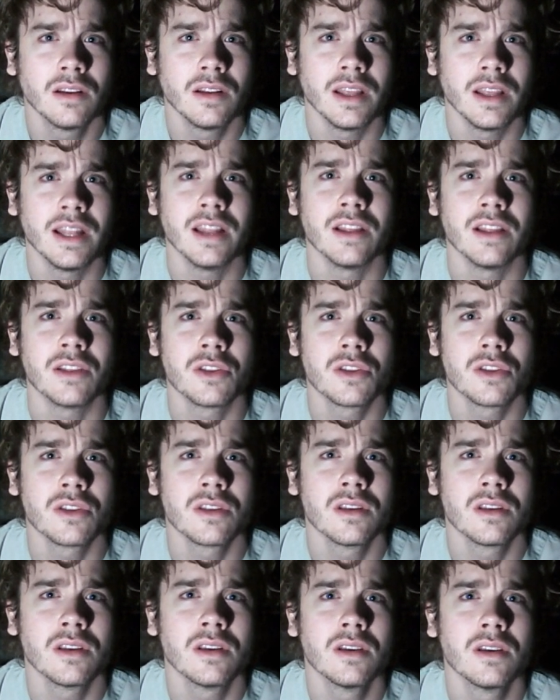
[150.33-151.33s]
It
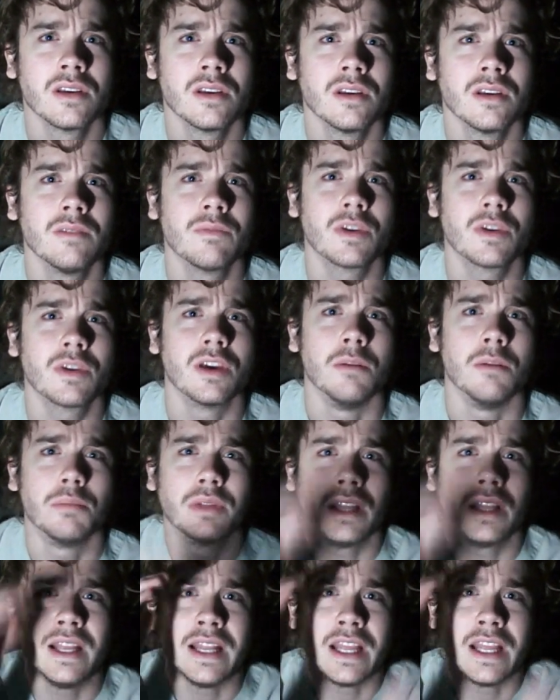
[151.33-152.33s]
is
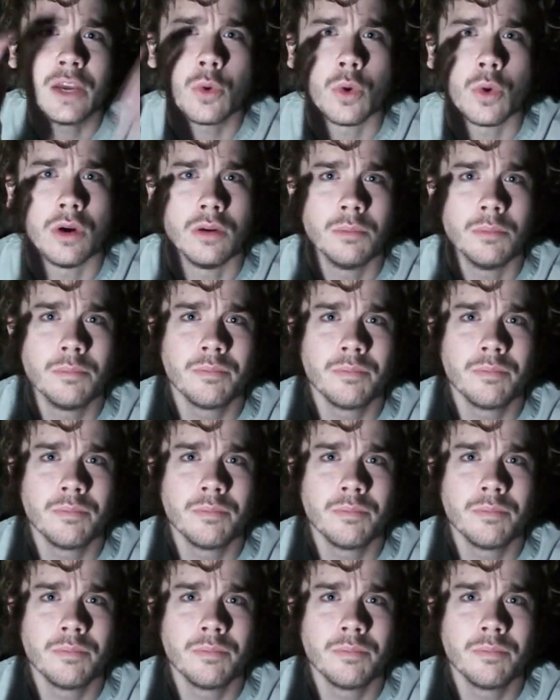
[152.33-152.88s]
complete equal.